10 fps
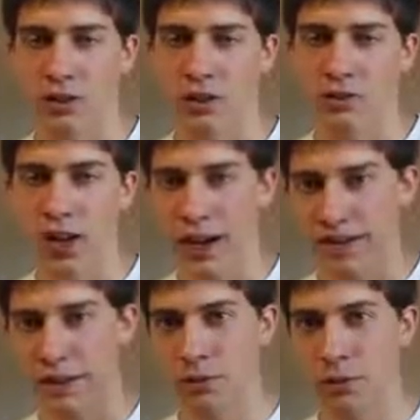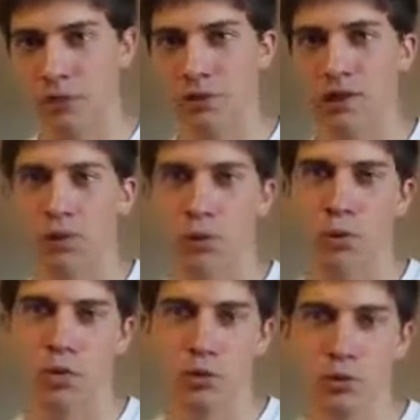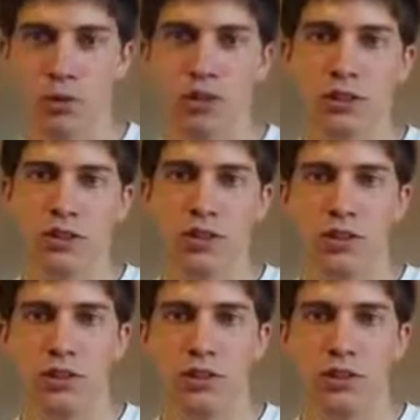the high-end ones, or water coolers.